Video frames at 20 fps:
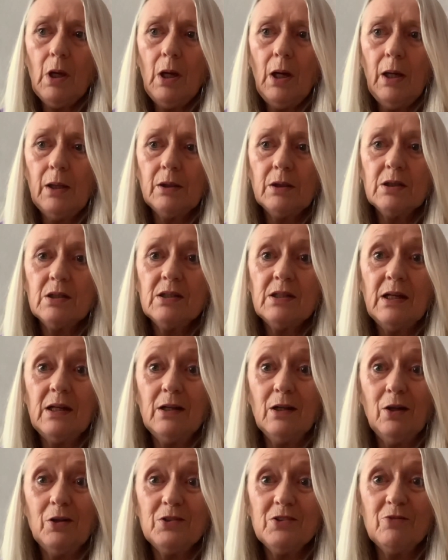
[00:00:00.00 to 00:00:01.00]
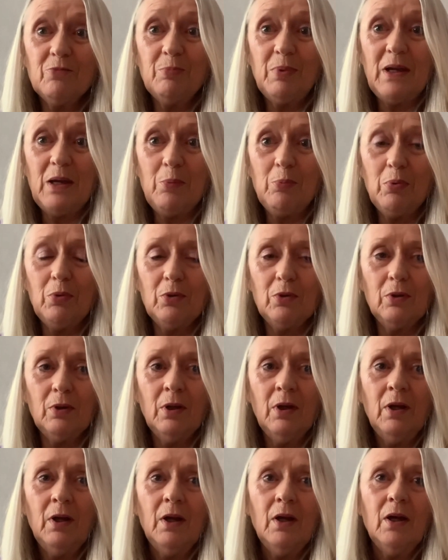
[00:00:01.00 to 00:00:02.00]
and seen lots of people,
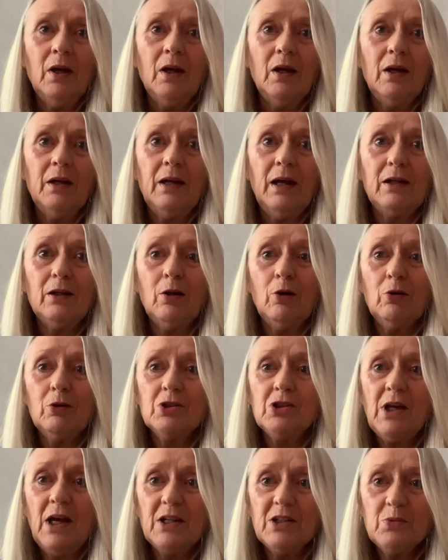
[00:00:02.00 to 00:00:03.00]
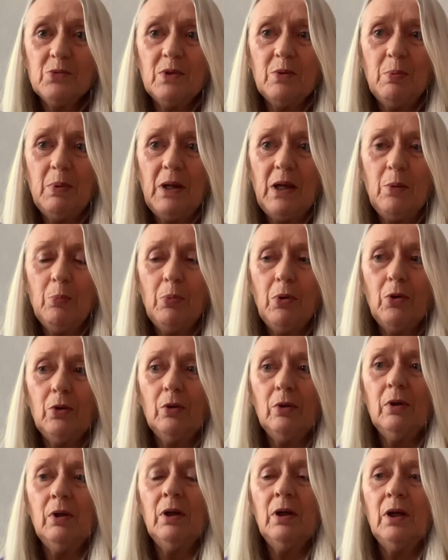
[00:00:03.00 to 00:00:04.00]
and had long chats with
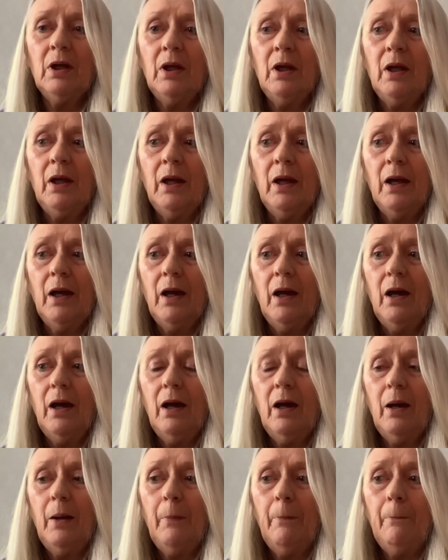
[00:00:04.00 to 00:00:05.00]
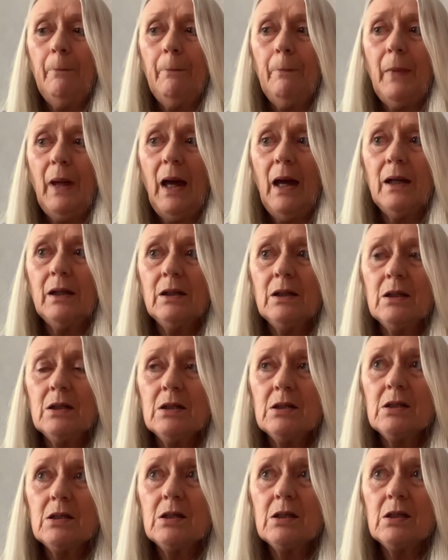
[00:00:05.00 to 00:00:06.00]
people,
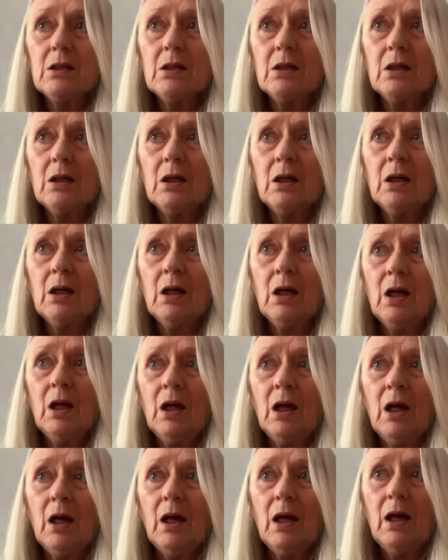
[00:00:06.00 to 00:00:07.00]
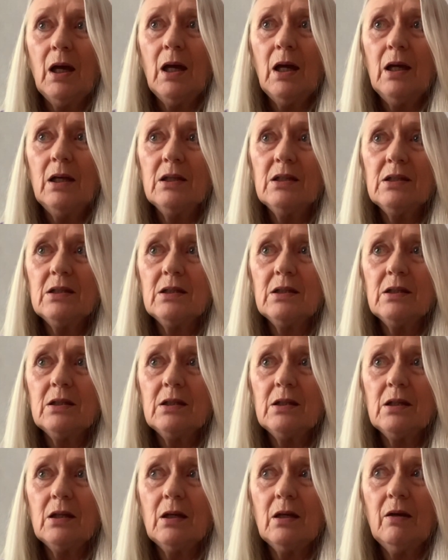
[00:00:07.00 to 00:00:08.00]
and
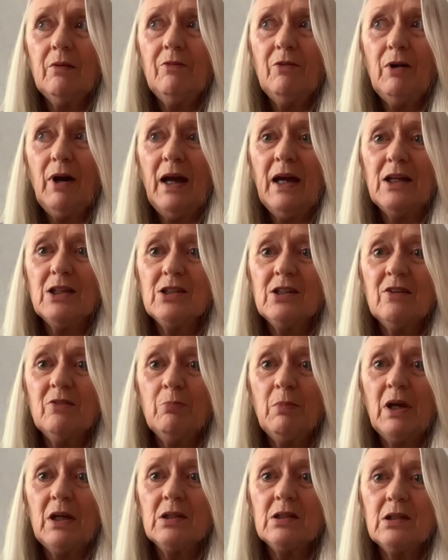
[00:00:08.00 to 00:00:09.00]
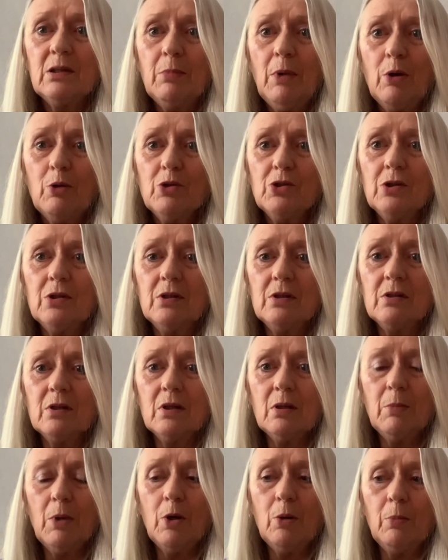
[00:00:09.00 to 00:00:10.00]
it's a variety of mixed emotions at the
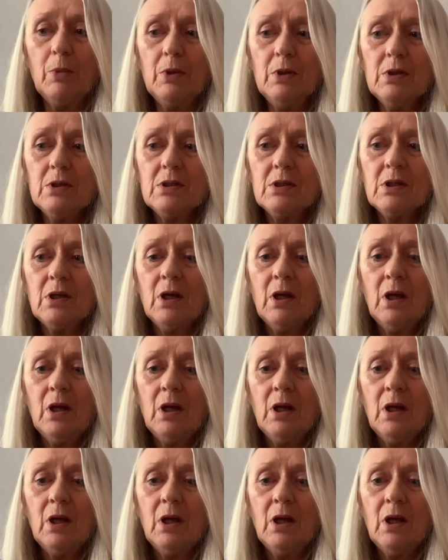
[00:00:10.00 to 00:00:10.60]
moment.